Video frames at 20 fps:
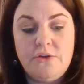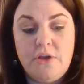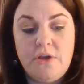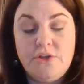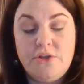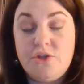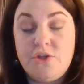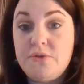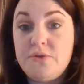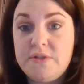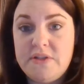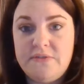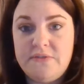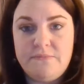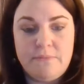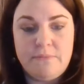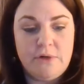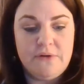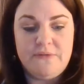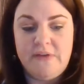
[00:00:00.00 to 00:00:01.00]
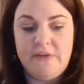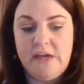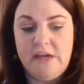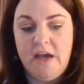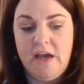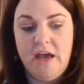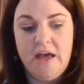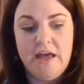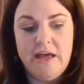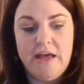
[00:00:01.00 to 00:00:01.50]
Joseph Murphy,
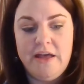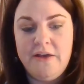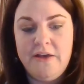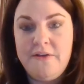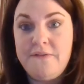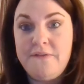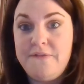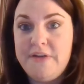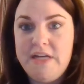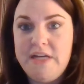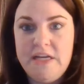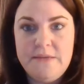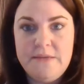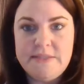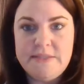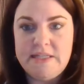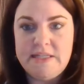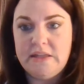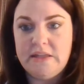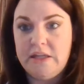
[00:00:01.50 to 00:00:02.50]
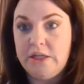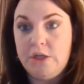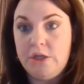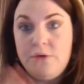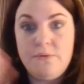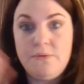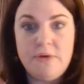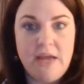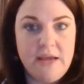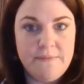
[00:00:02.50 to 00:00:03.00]
Vadim Zeland,
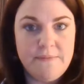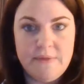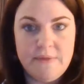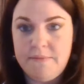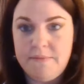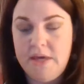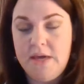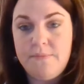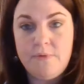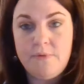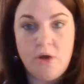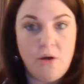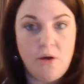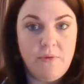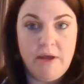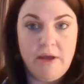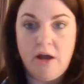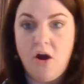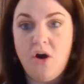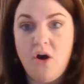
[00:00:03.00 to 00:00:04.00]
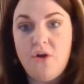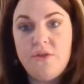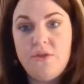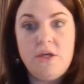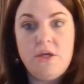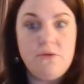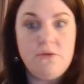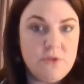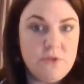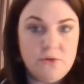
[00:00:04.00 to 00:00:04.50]
you name them, keep going. All the
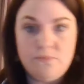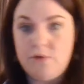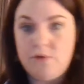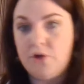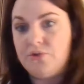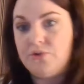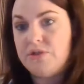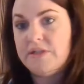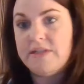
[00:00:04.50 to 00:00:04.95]
YouTube coaches,